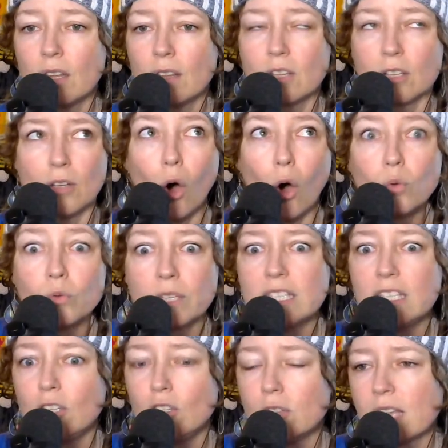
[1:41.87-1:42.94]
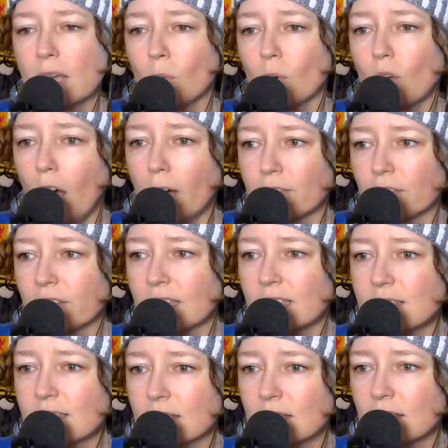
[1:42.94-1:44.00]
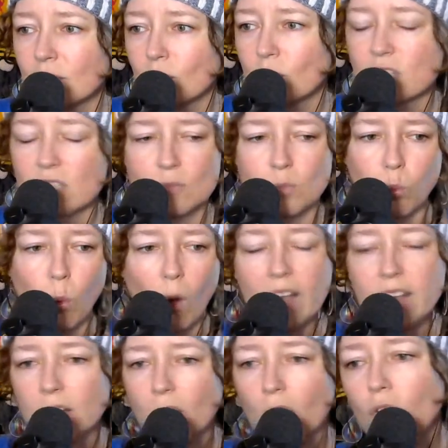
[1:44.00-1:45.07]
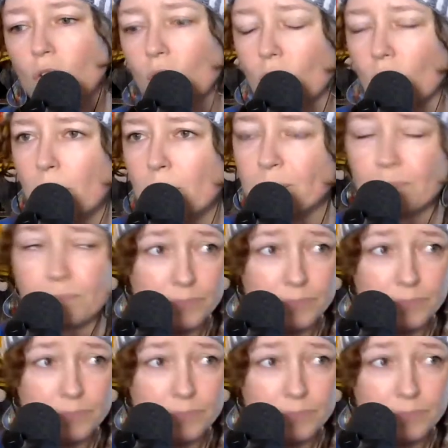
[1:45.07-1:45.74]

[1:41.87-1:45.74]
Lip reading: the only news that will cover this, which is one local